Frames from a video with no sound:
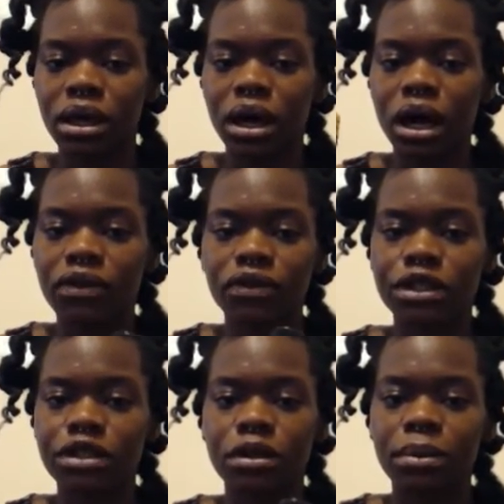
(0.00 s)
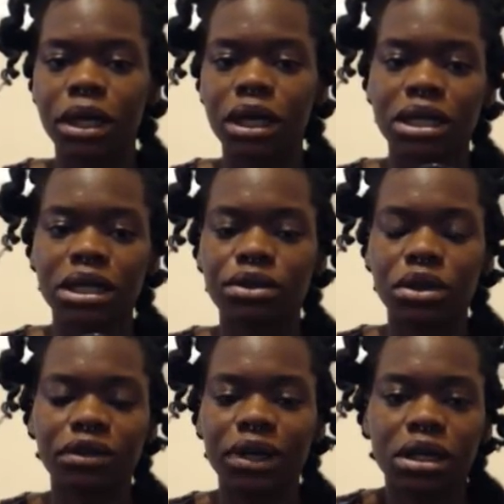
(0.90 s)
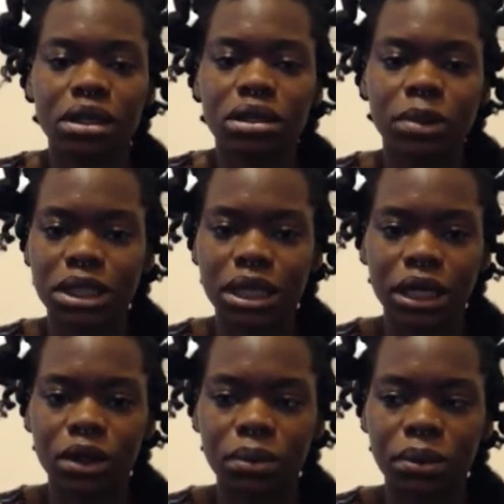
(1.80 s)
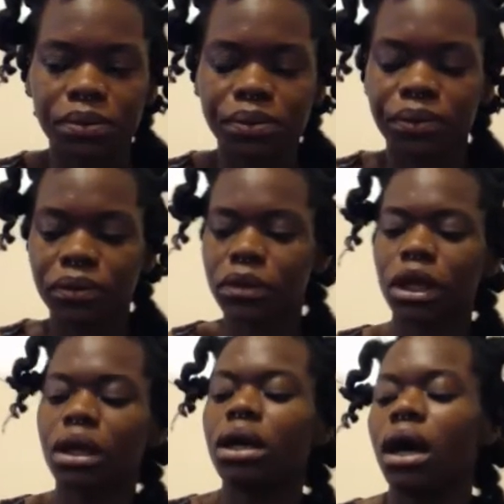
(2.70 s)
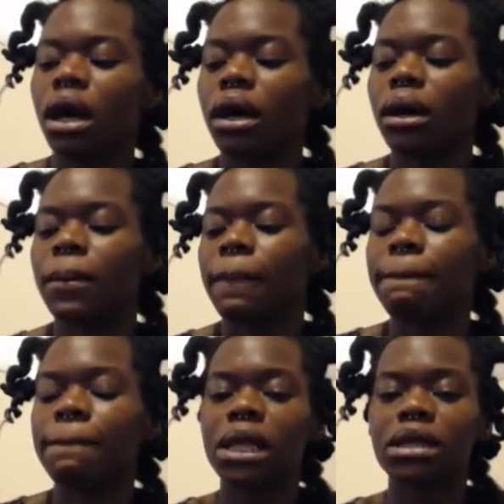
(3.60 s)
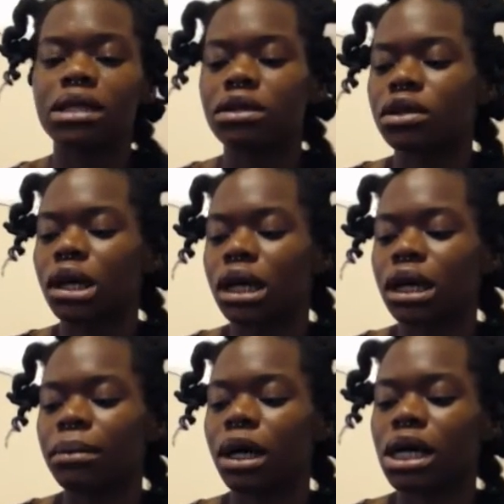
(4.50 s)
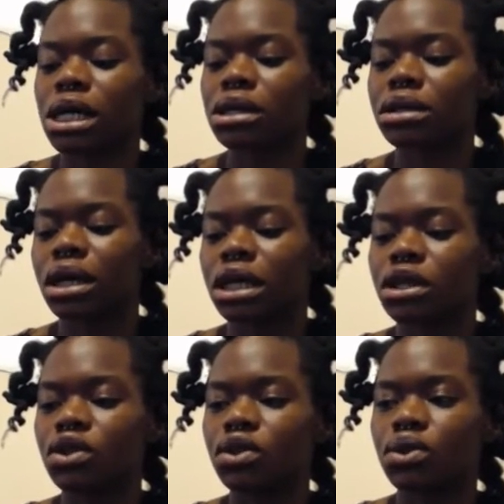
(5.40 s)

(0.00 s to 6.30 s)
I've just applied this directly to my scalp. Um, but this time I decided to